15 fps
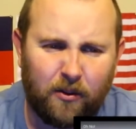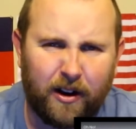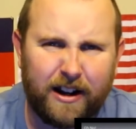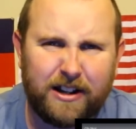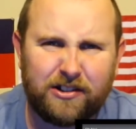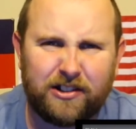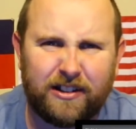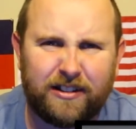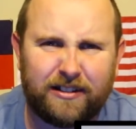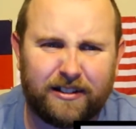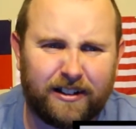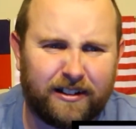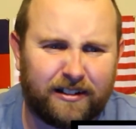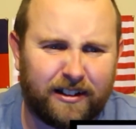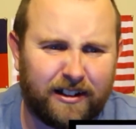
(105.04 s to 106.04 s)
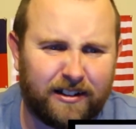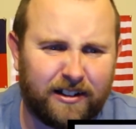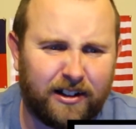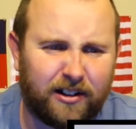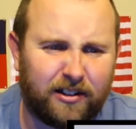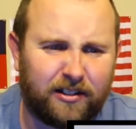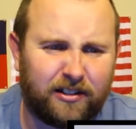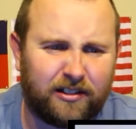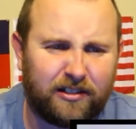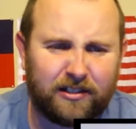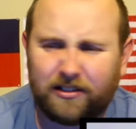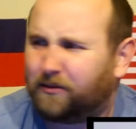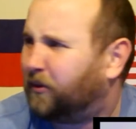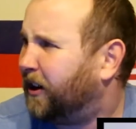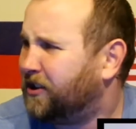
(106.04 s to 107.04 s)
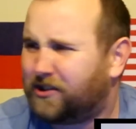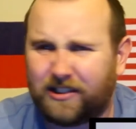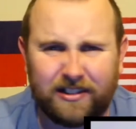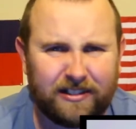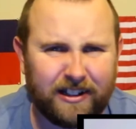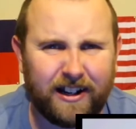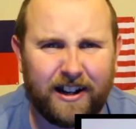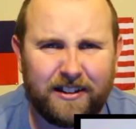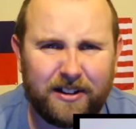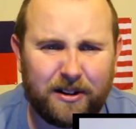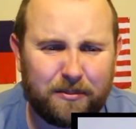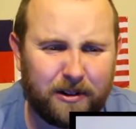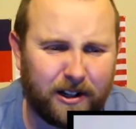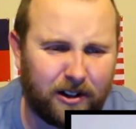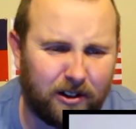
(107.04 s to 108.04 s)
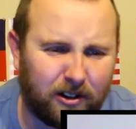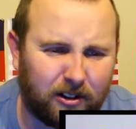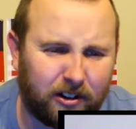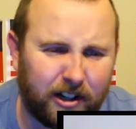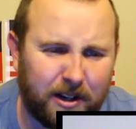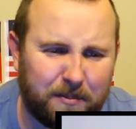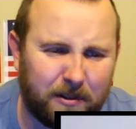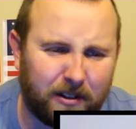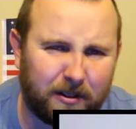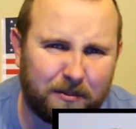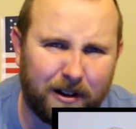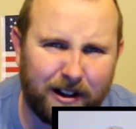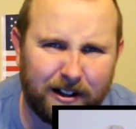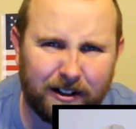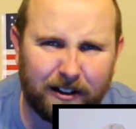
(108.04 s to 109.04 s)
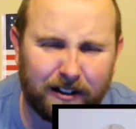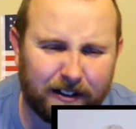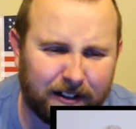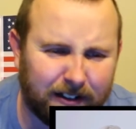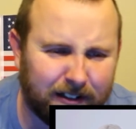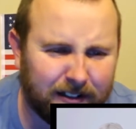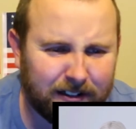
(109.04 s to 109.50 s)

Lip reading: Why is she sitting there? Why is she standing there being all creepy smiling?